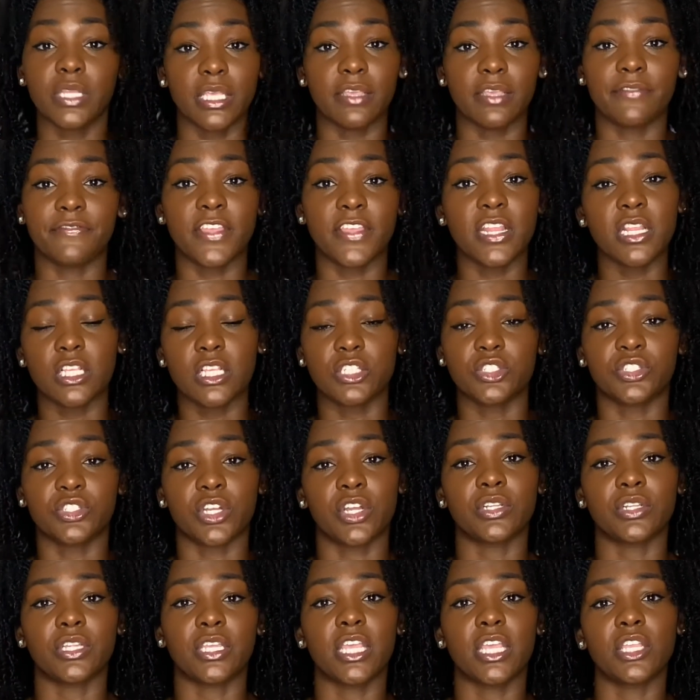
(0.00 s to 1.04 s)
fitness
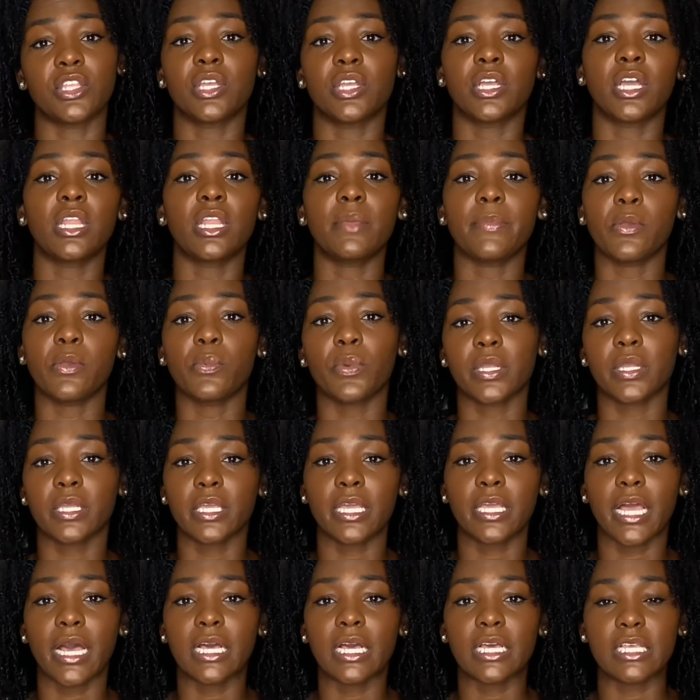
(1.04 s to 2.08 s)
journey, and you're going to be working
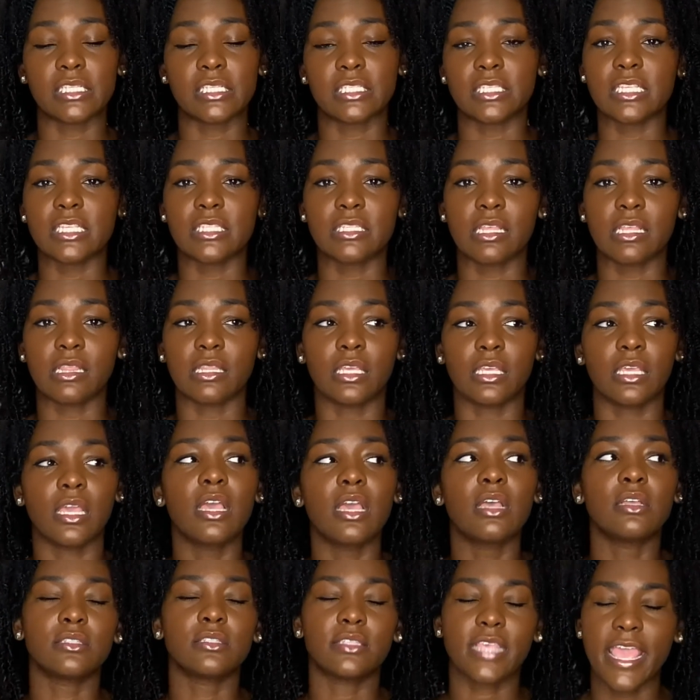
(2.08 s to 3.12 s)
out consistently,
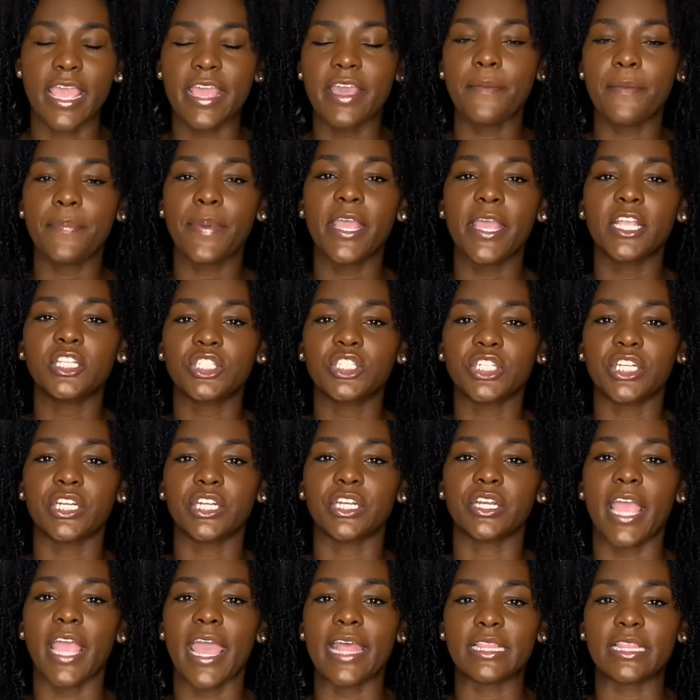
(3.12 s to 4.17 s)
take a
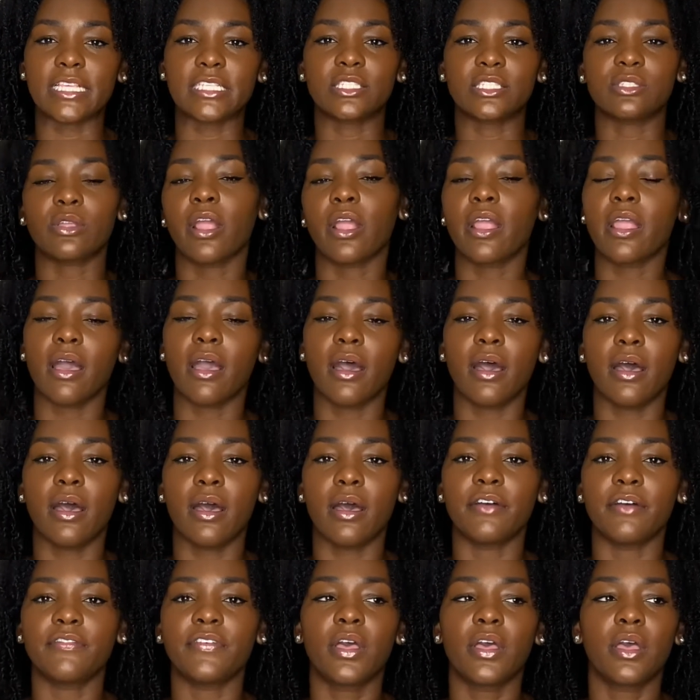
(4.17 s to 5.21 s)
picture at the start
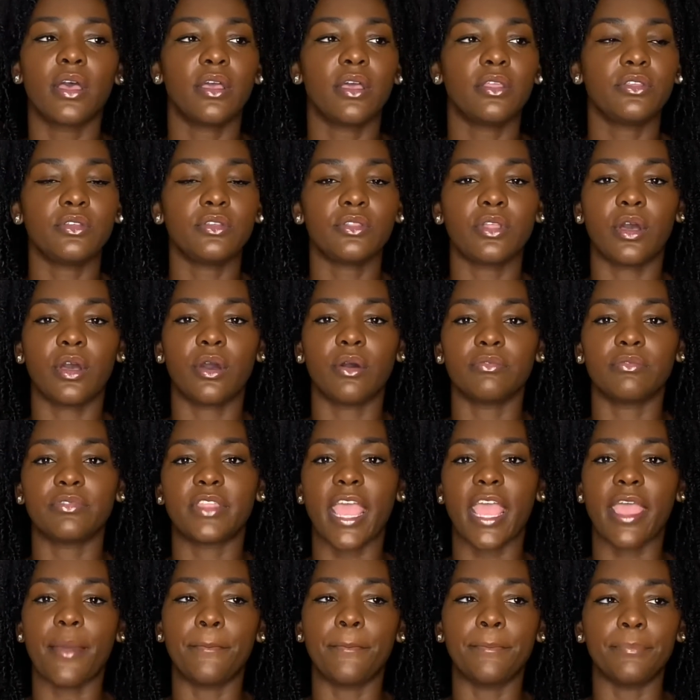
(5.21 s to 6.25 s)
of, you know,
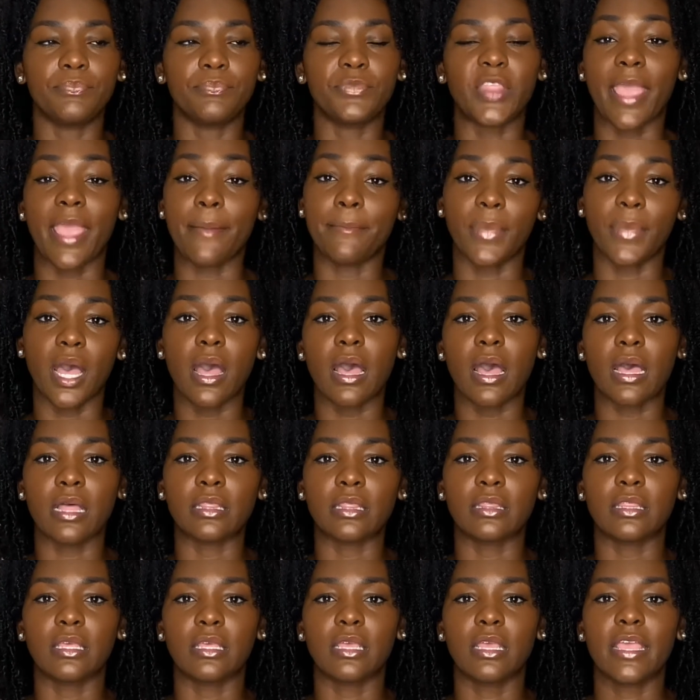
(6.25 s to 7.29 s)
that month,
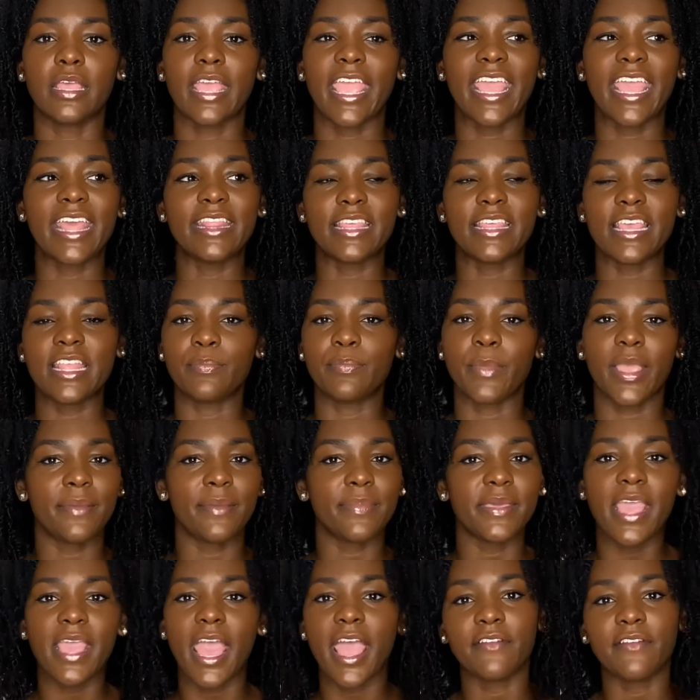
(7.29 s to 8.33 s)
and then
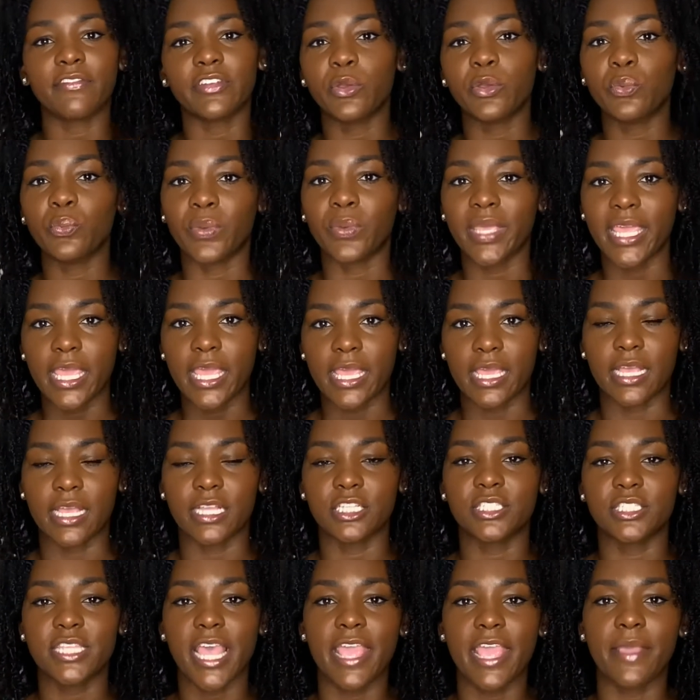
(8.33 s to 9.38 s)
maybe every week
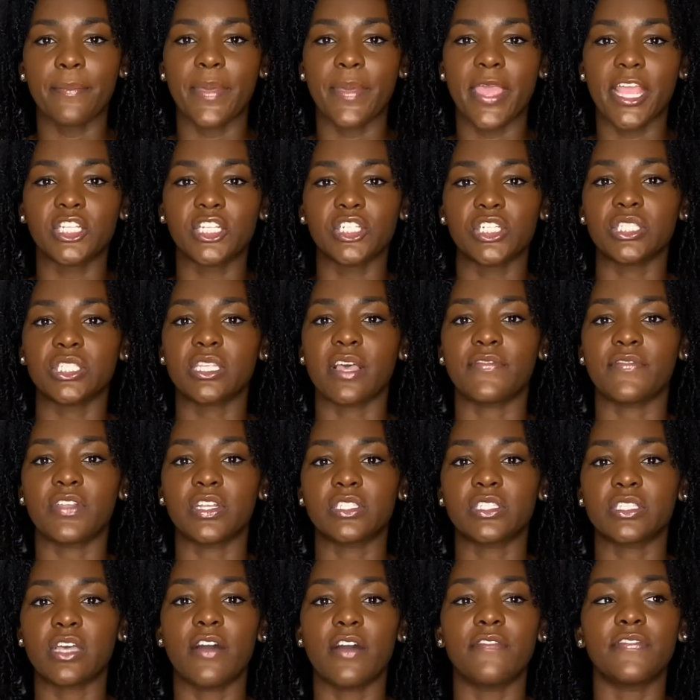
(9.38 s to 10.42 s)
take pictures of
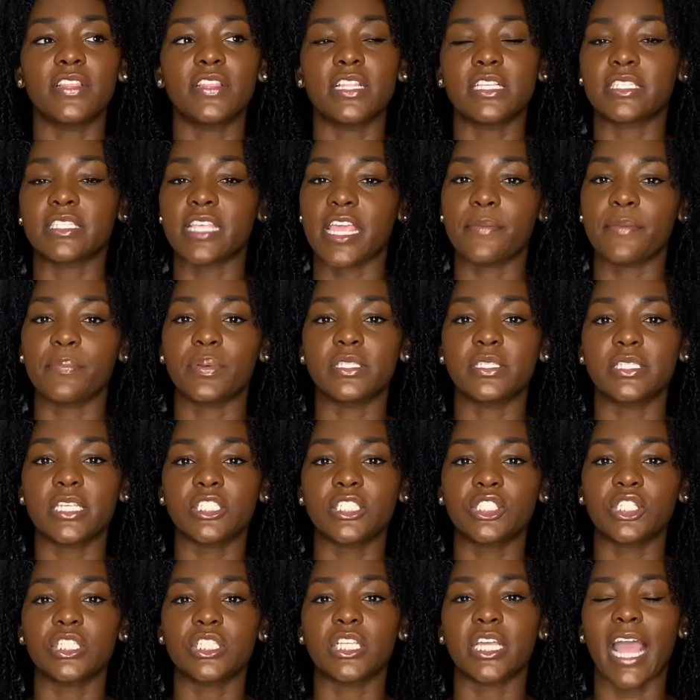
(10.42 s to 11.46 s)
yourself in the same
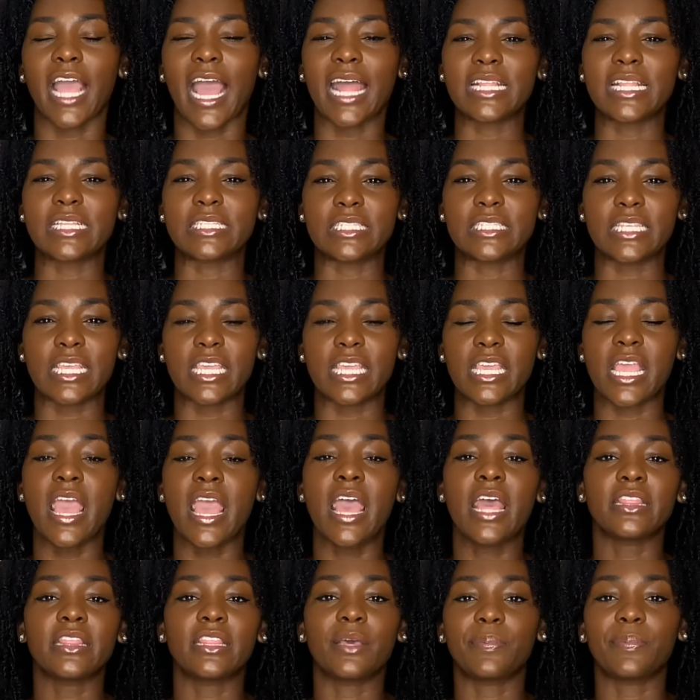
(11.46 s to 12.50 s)
position to kind of see
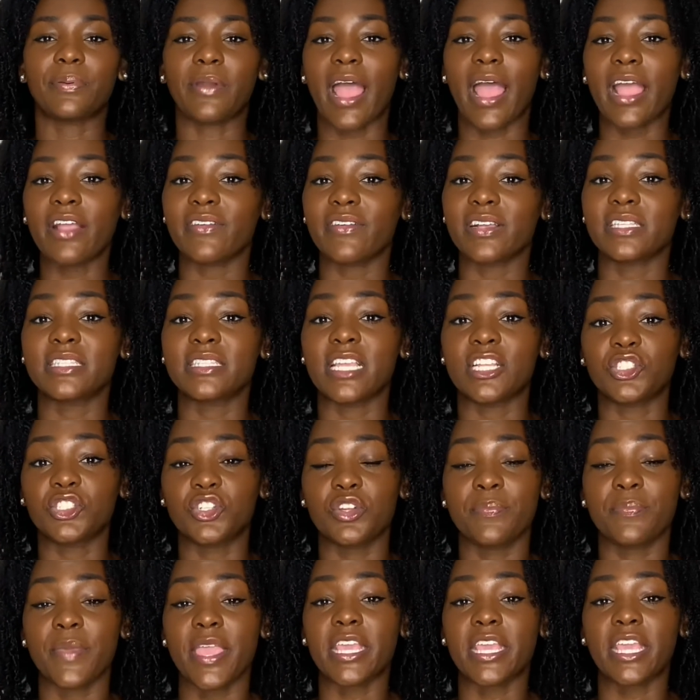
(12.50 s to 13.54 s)
the progress that you're
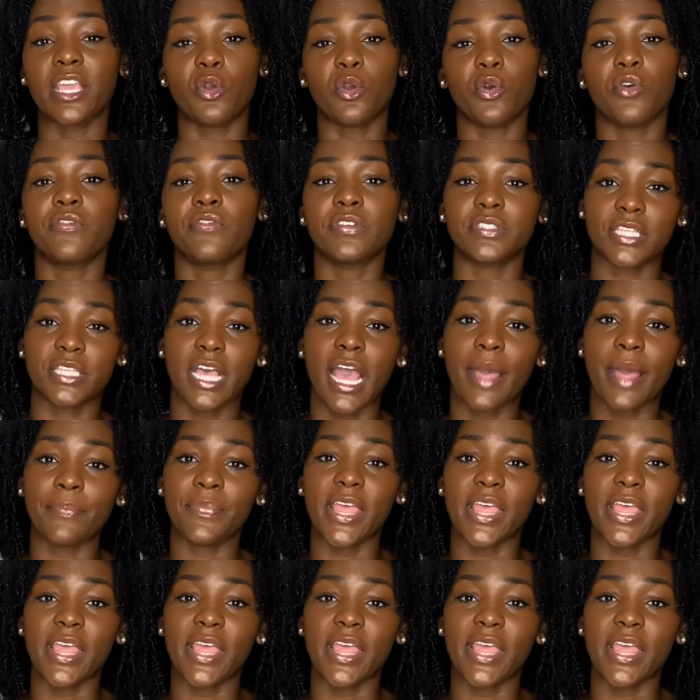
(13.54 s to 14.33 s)
making over time.